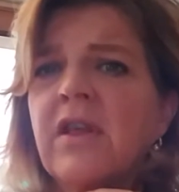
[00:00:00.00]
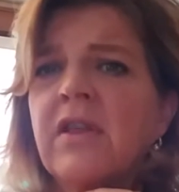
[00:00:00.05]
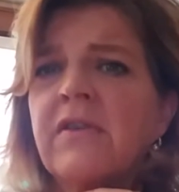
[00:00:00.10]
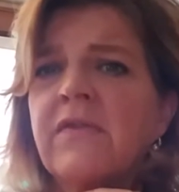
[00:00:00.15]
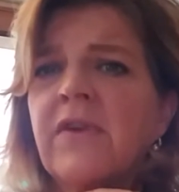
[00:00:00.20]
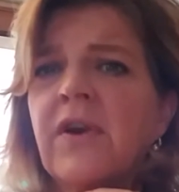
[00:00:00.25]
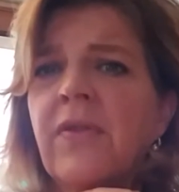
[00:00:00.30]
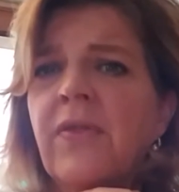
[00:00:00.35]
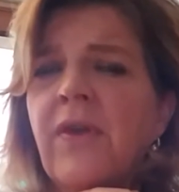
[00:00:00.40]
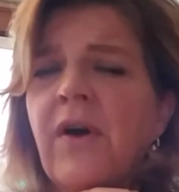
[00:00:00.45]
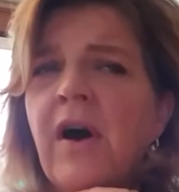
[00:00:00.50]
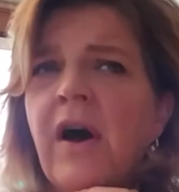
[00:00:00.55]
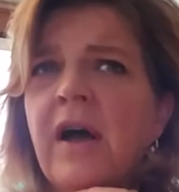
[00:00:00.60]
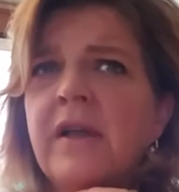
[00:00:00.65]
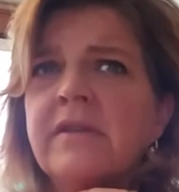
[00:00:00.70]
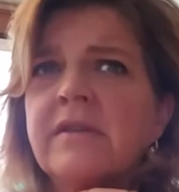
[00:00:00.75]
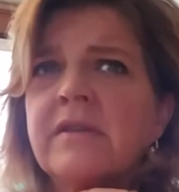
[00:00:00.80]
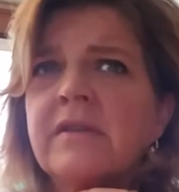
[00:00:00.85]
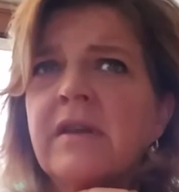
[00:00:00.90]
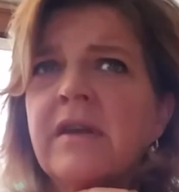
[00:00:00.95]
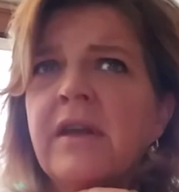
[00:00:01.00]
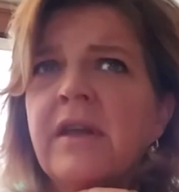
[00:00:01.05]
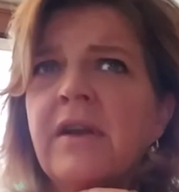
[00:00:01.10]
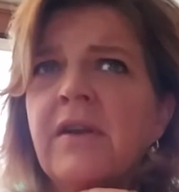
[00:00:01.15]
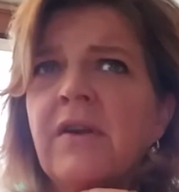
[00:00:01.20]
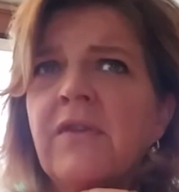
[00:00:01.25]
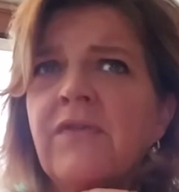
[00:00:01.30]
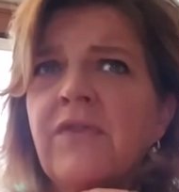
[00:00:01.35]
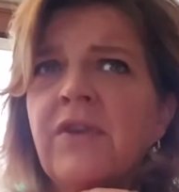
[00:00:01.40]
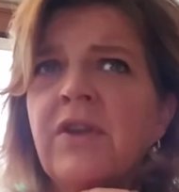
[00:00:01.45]
all of our thoughts and
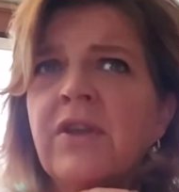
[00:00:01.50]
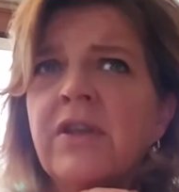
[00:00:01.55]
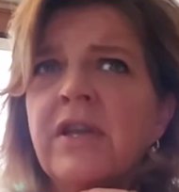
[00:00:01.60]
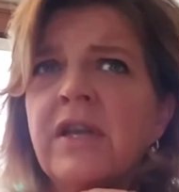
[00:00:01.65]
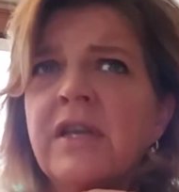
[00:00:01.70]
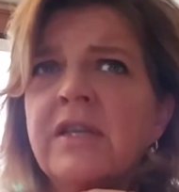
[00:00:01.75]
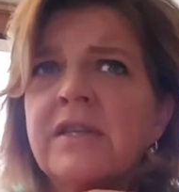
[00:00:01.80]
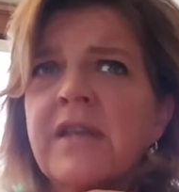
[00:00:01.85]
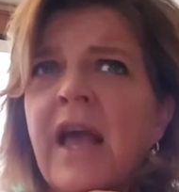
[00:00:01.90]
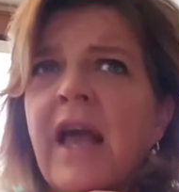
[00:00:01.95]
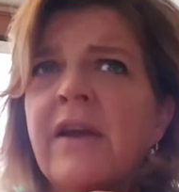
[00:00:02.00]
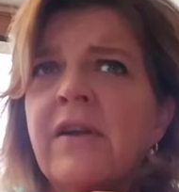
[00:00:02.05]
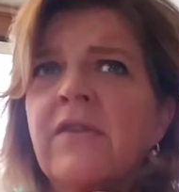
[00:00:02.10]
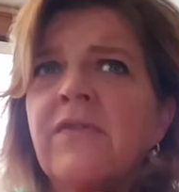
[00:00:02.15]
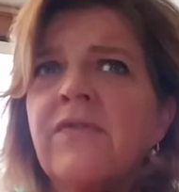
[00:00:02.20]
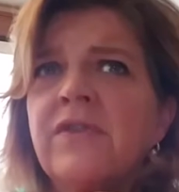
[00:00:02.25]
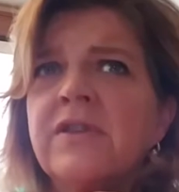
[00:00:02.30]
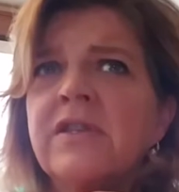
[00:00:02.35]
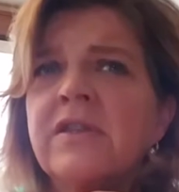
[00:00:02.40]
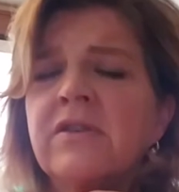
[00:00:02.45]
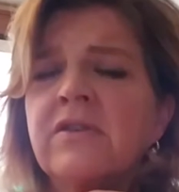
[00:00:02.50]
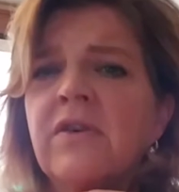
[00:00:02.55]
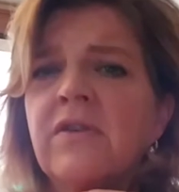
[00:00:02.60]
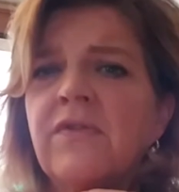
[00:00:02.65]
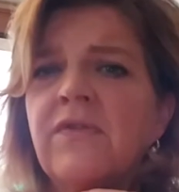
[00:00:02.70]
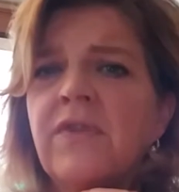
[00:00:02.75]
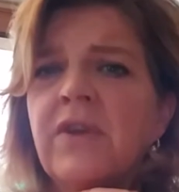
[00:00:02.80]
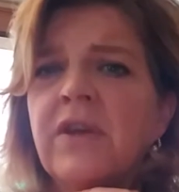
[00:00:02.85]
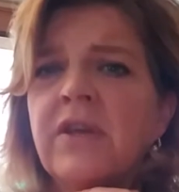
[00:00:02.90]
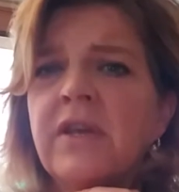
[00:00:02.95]
our feelings and our physical
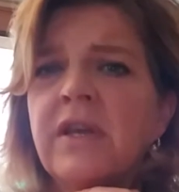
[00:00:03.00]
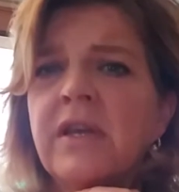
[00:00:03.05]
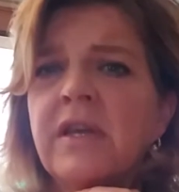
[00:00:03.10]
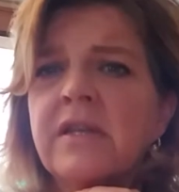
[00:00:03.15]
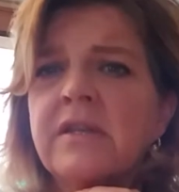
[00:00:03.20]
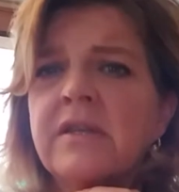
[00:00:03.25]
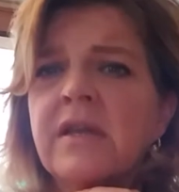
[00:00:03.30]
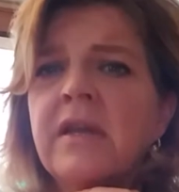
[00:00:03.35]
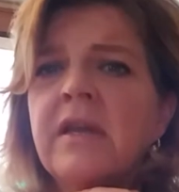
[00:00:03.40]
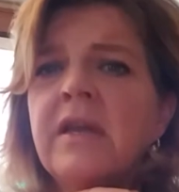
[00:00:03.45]
feelings.